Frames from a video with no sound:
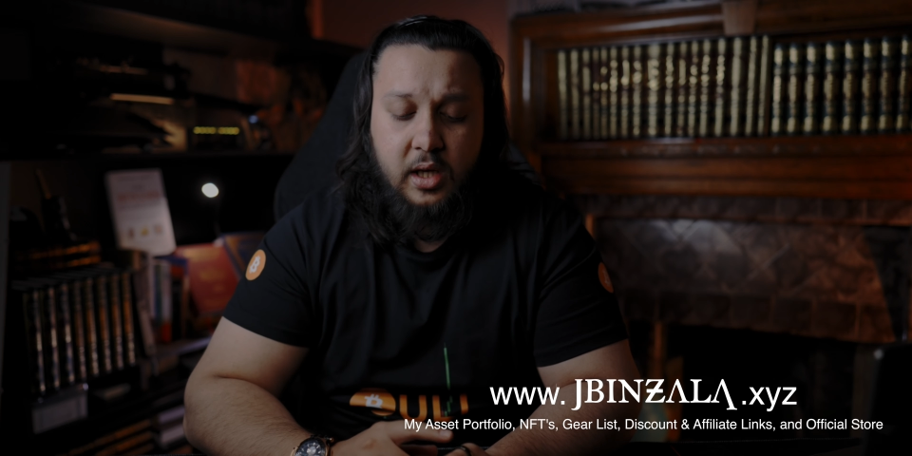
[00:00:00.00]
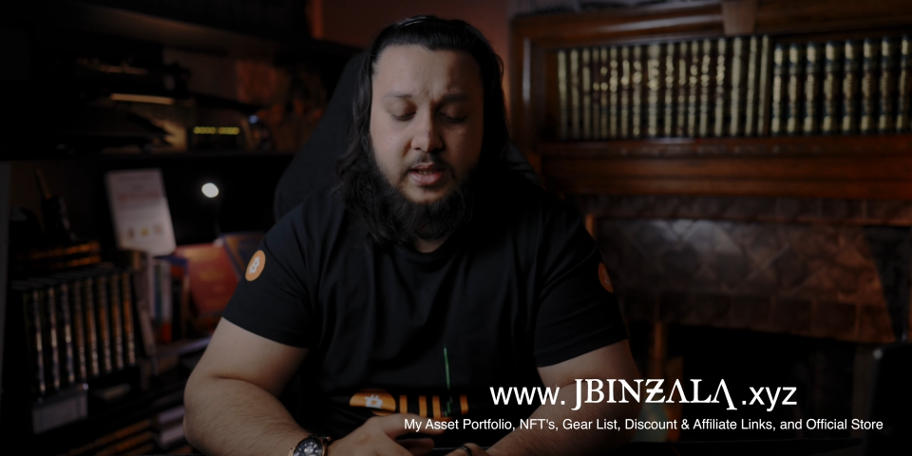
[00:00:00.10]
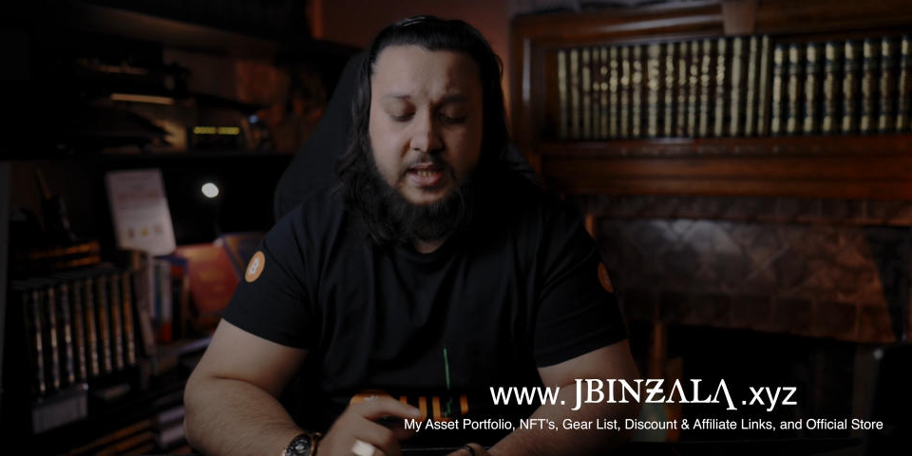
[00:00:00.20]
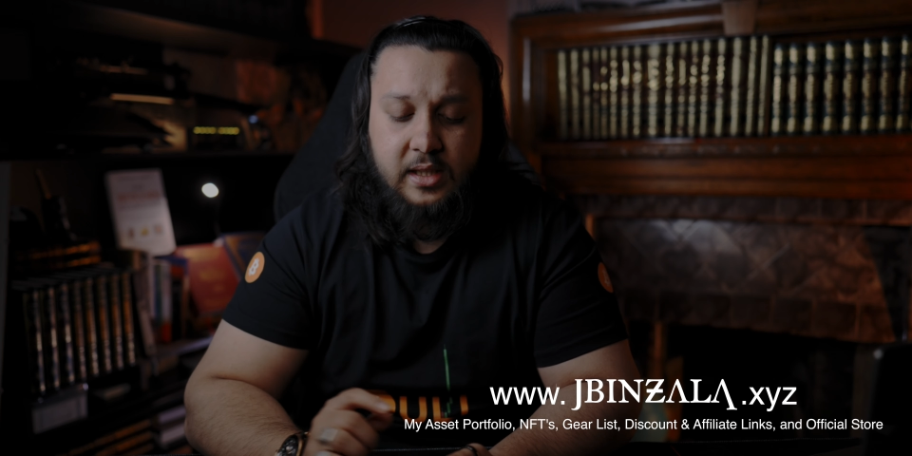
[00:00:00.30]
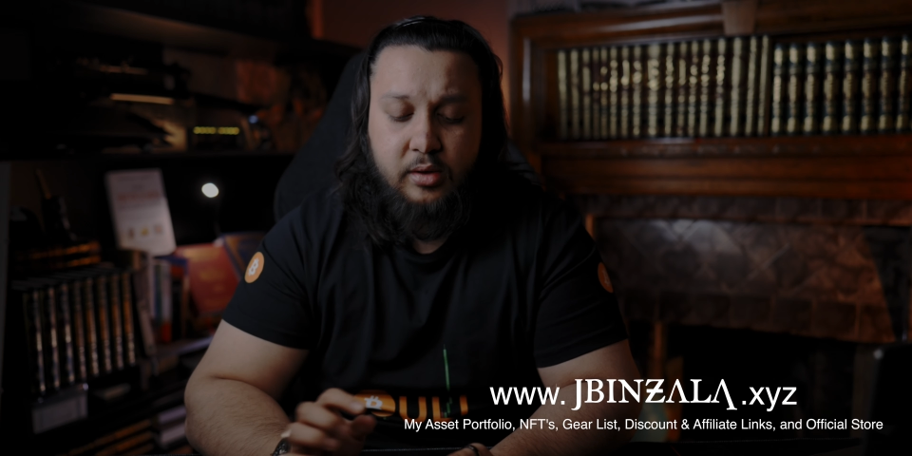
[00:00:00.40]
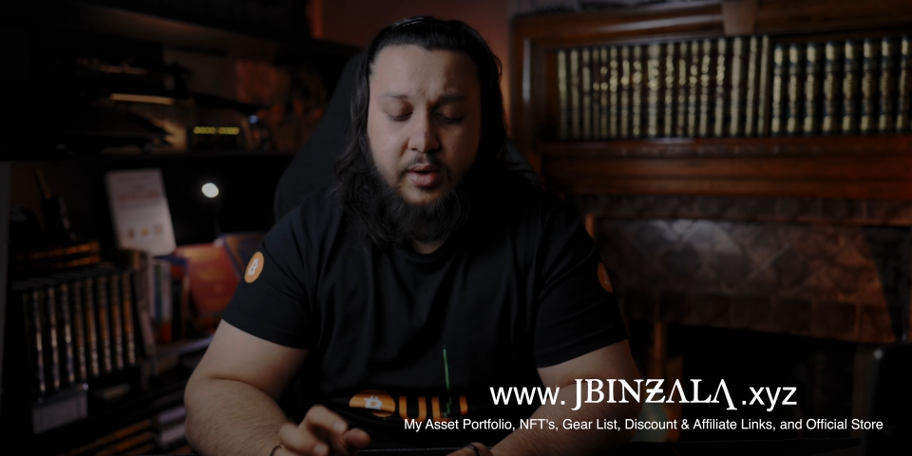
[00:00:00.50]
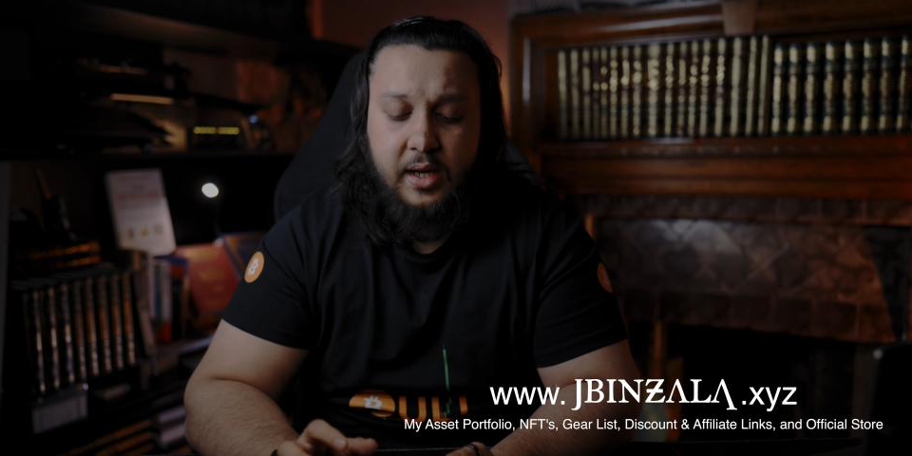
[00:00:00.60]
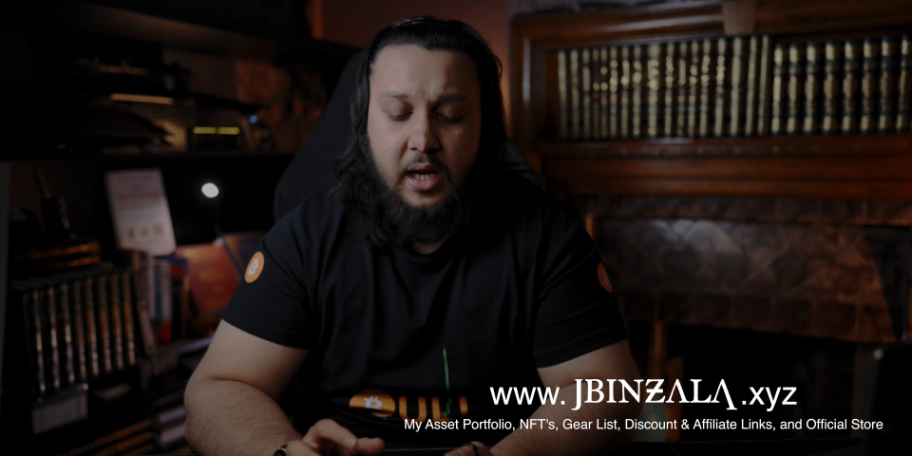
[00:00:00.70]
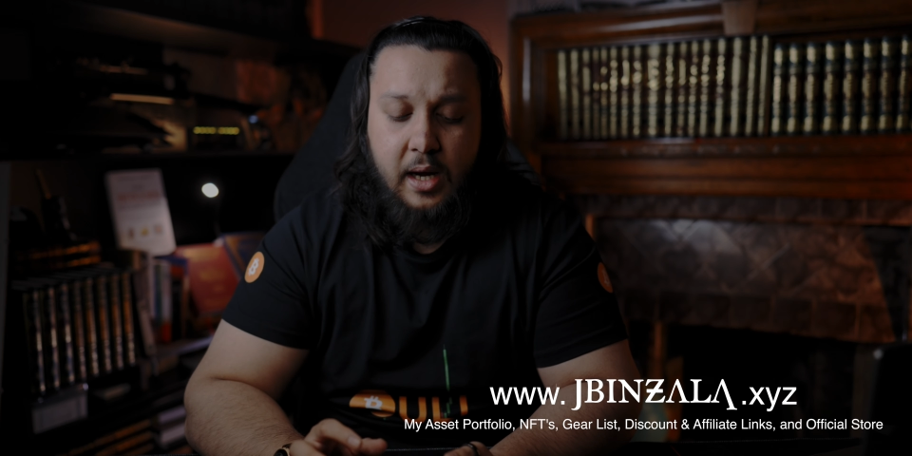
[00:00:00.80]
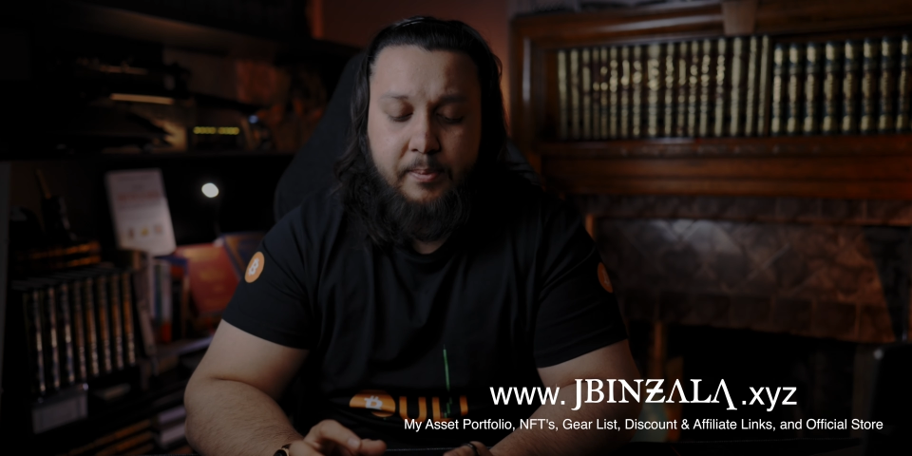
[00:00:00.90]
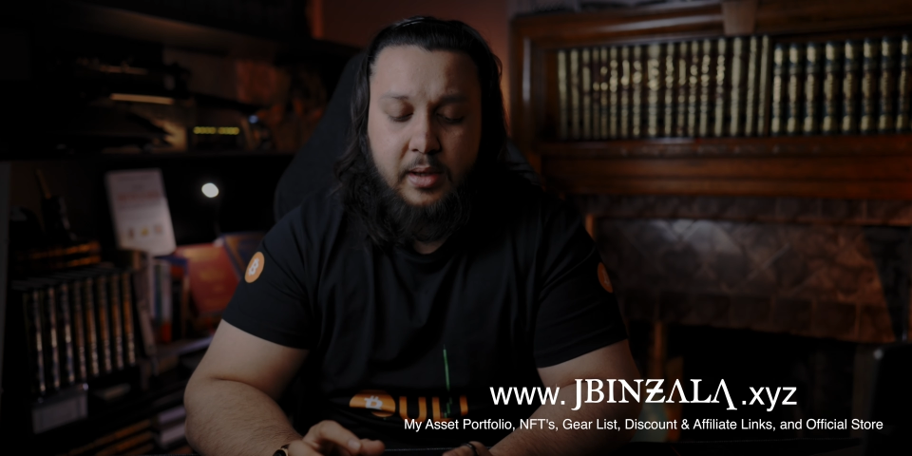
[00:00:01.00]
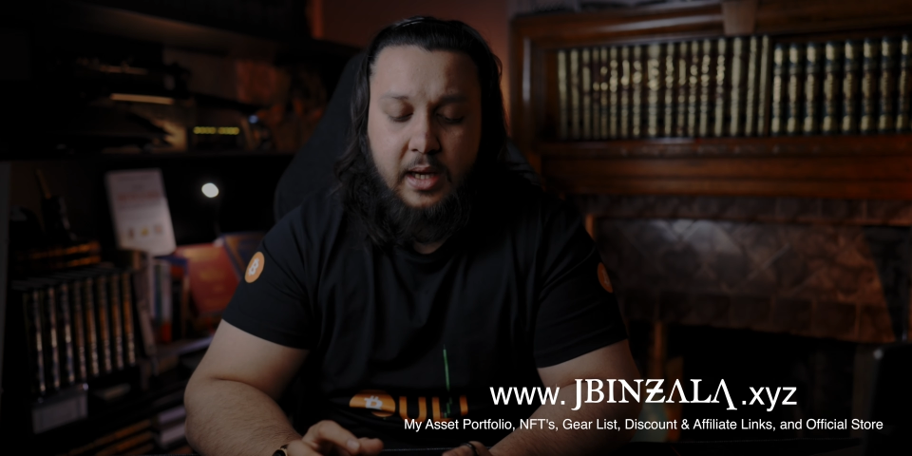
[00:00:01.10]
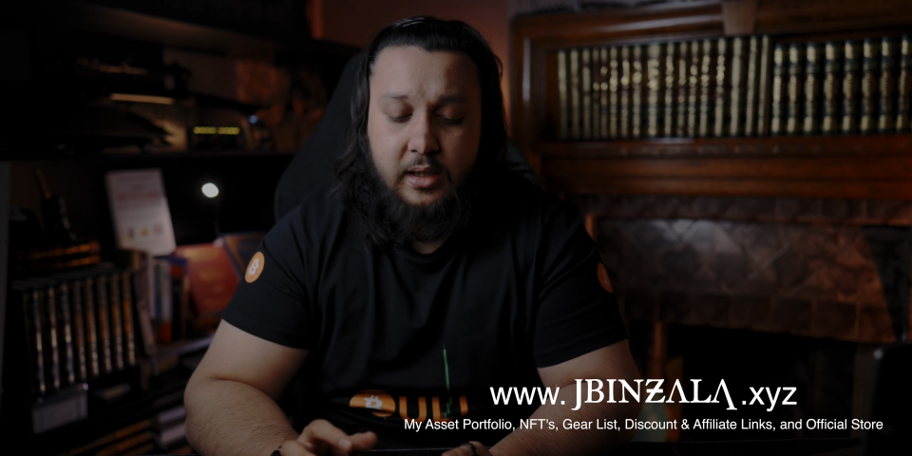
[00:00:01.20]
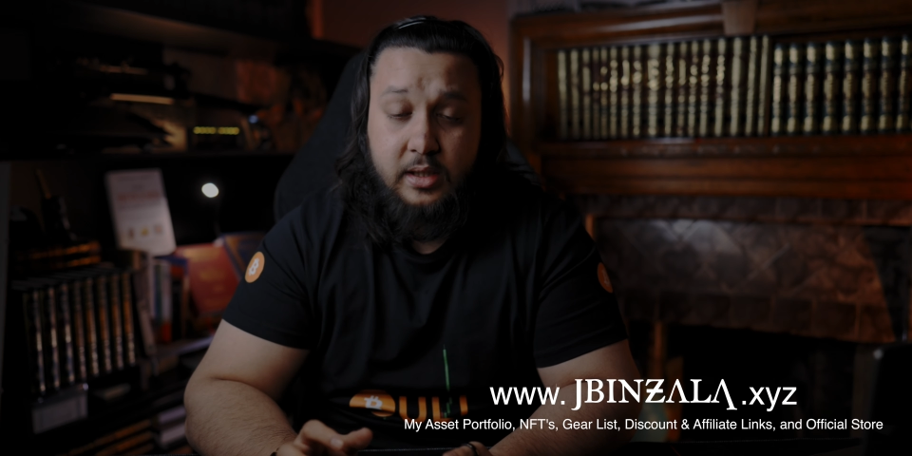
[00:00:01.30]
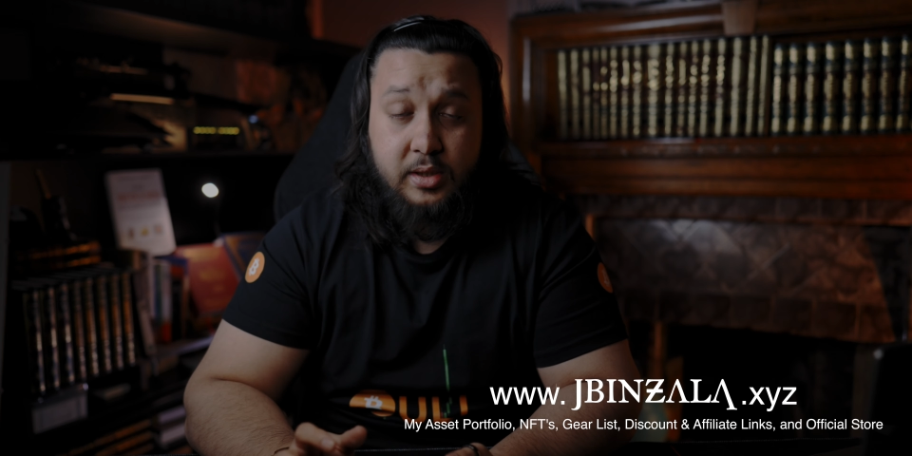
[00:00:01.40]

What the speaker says: set the ring up and